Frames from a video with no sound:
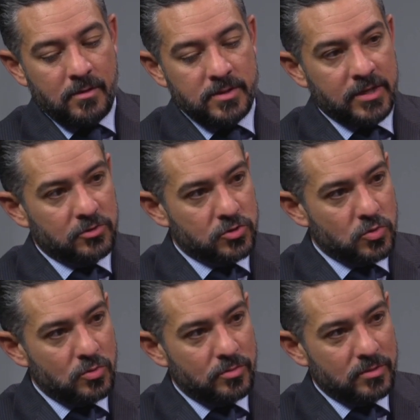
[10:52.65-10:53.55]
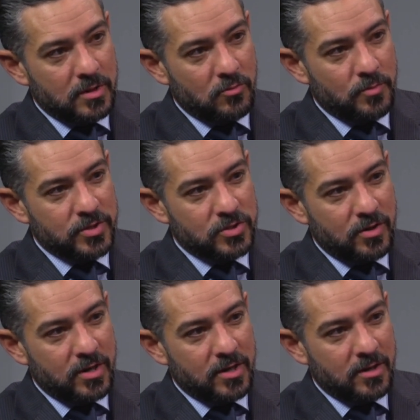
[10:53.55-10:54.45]
dental school that will be
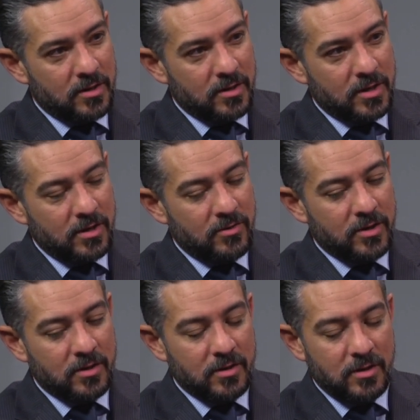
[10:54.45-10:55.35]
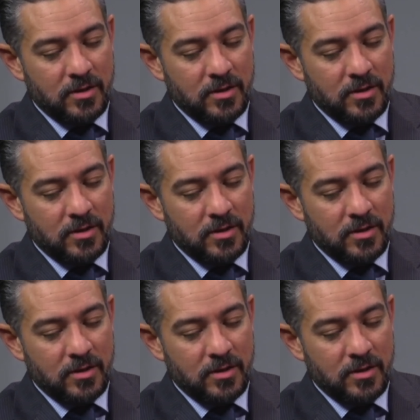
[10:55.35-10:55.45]
starting uh, here in,